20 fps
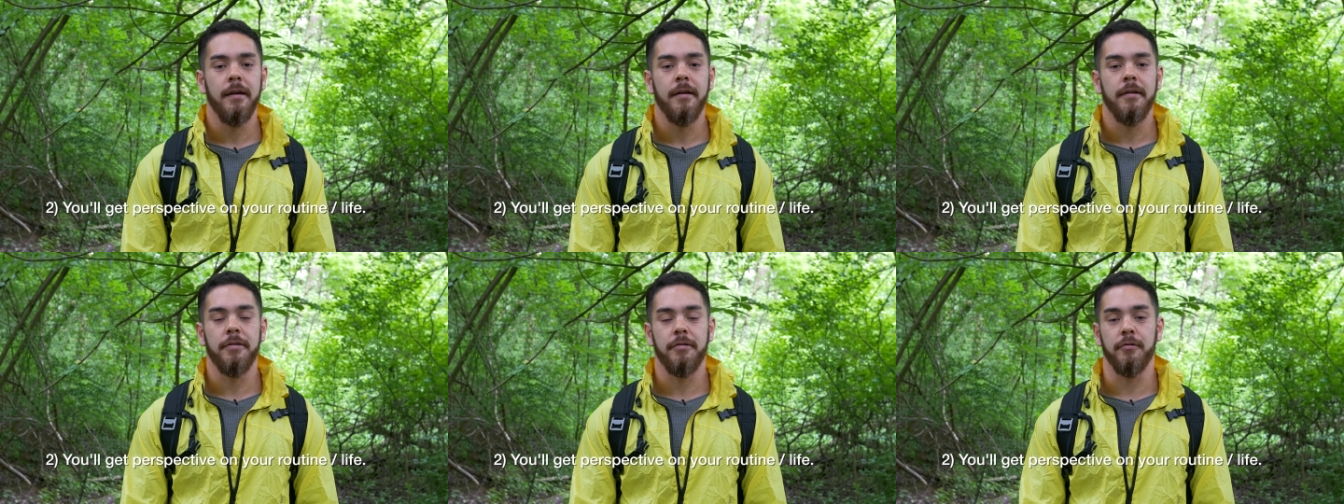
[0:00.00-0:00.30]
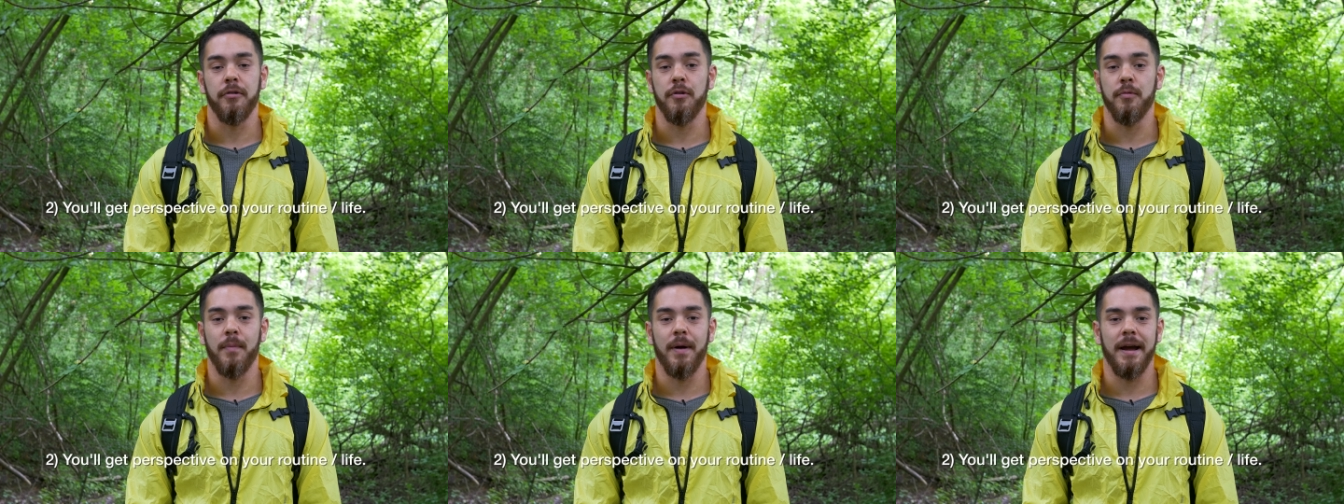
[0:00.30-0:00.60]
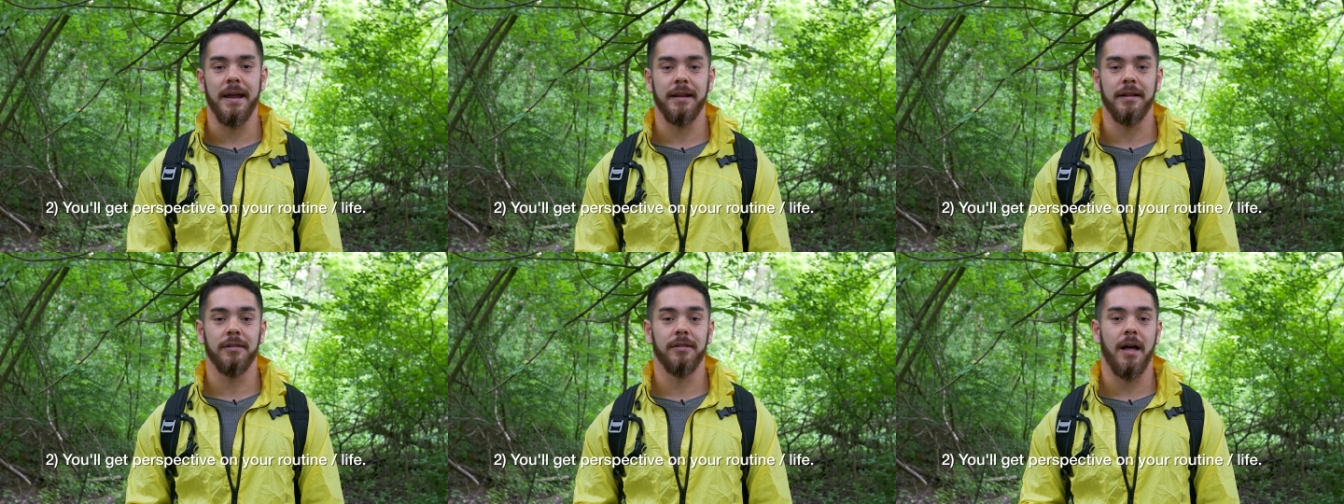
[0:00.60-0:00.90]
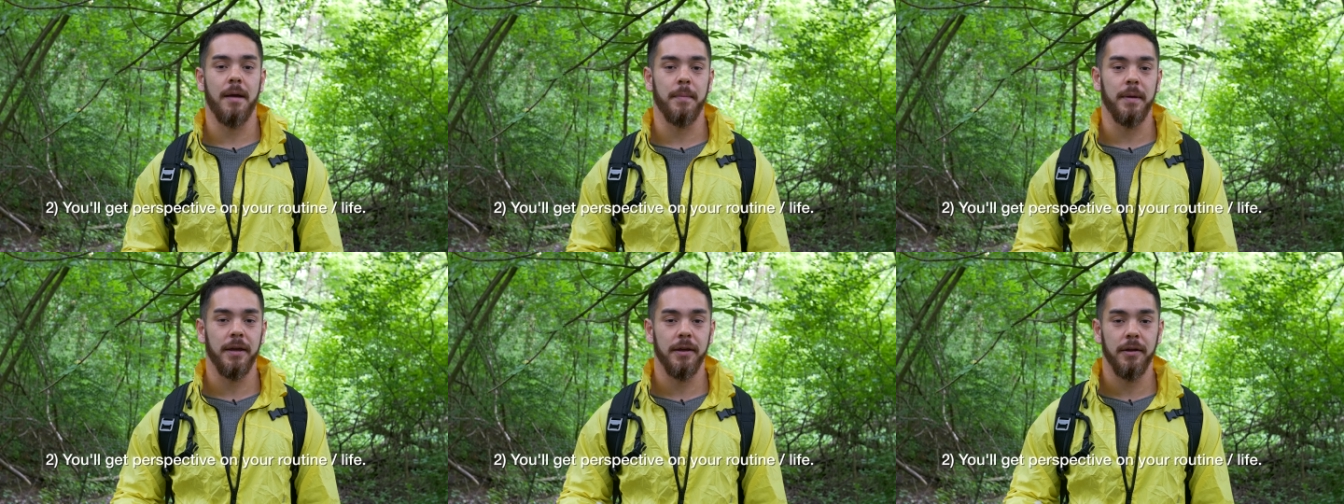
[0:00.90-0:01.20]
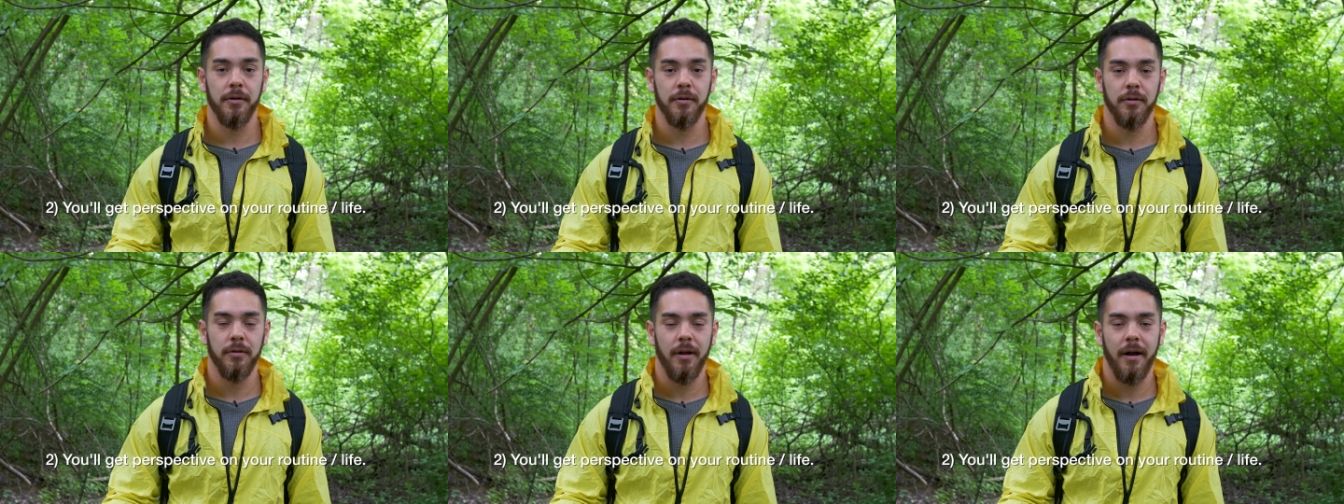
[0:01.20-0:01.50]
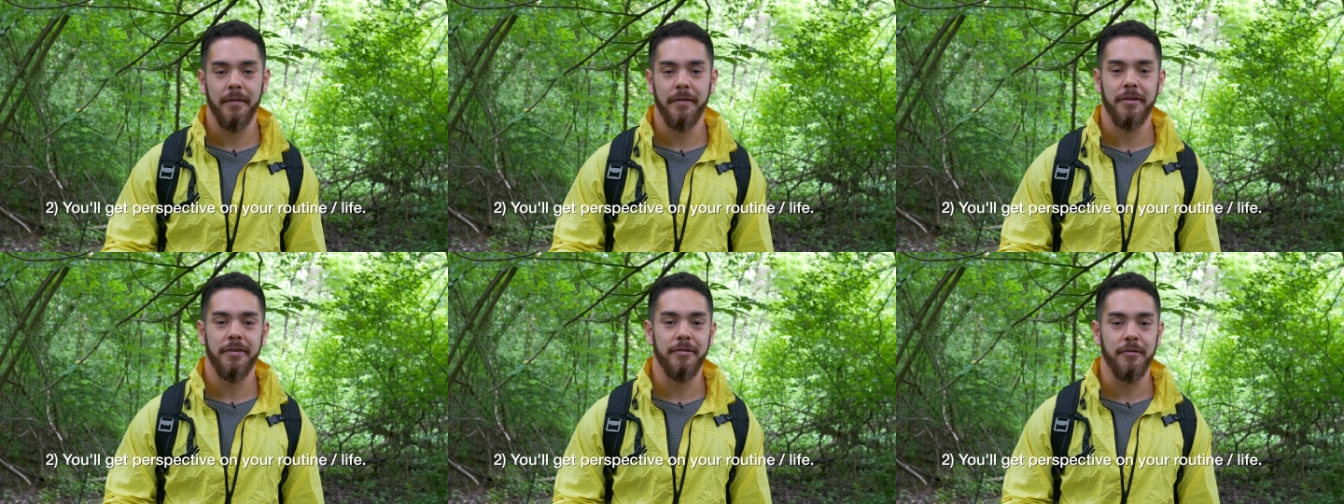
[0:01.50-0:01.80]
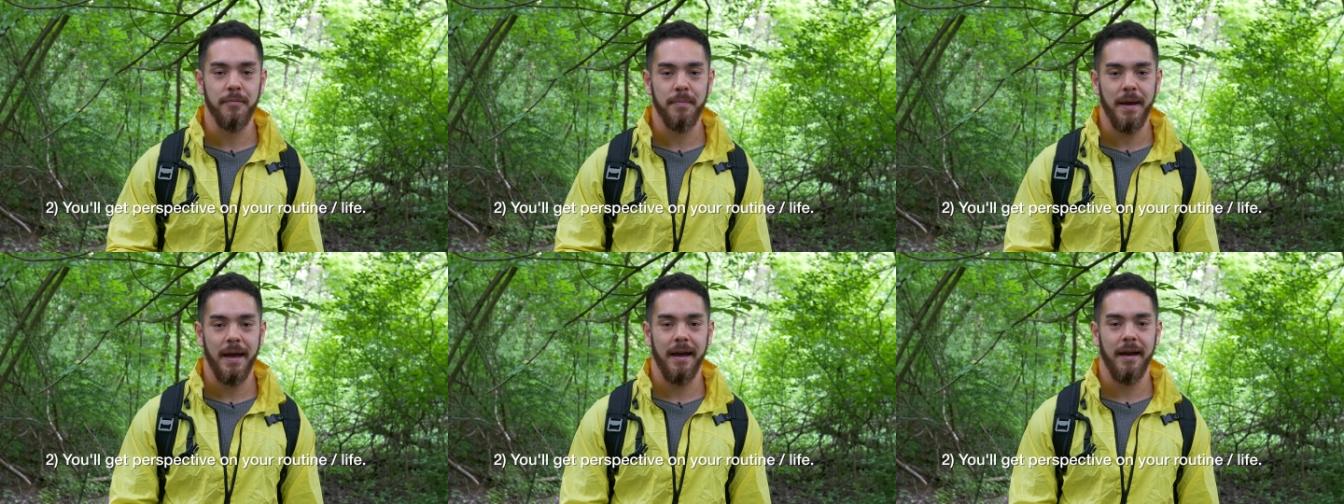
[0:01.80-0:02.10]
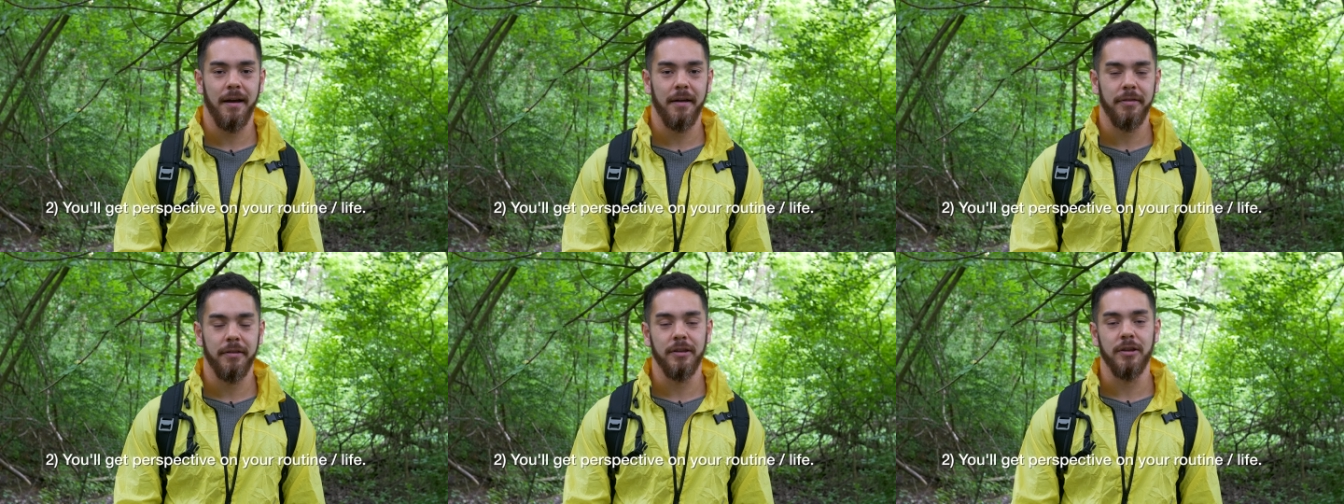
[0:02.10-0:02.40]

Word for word: So you might climb a hill on this new path,